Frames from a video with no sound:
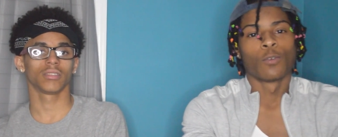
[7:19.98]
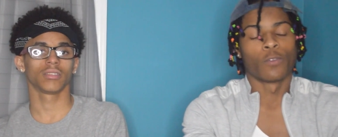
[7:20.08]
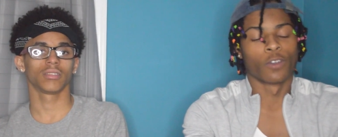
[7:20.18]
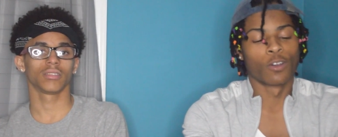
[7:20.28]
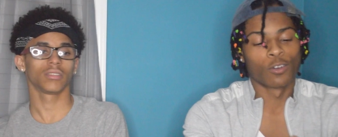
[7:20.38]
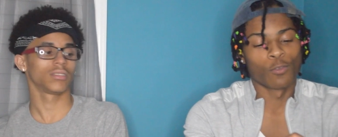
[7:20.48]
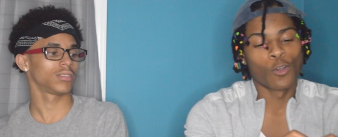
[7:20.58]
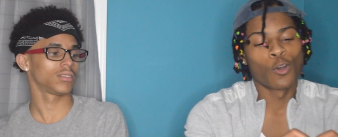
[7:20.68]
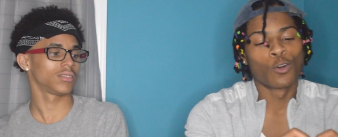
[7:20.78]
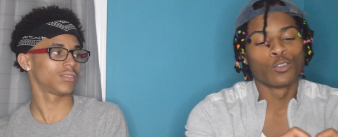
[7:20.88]
Speaker 1: We're on a
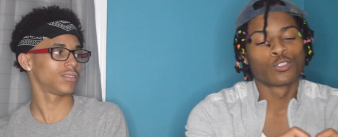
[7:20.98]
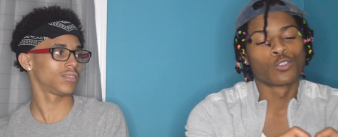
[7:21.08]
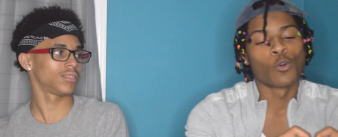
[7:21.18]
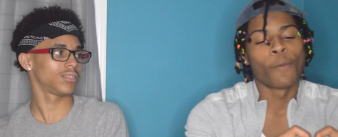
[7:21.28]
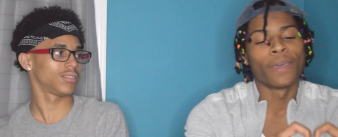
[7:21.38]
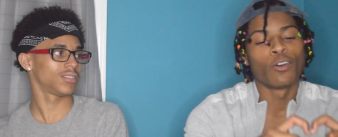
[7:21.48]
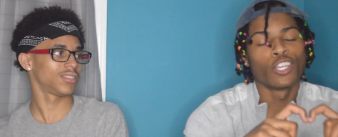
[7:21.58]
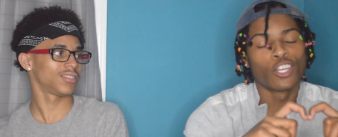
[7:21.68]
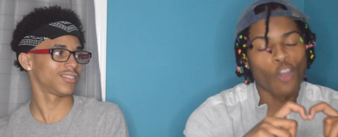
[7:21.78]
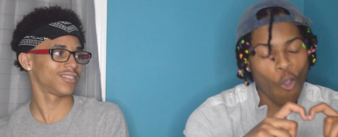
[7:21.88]
roll to a
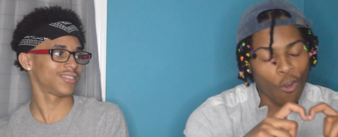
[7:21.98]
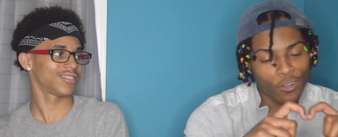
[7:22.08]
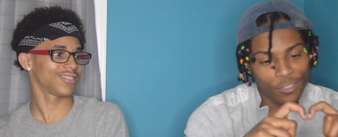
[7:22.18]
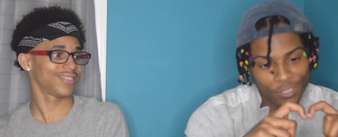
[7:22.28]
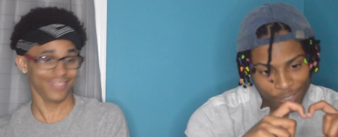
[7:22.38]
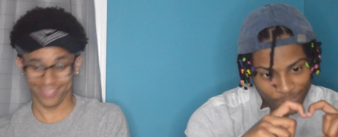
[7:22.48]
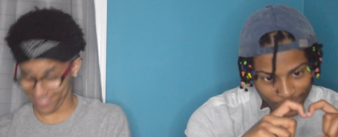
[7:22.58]
million hearts.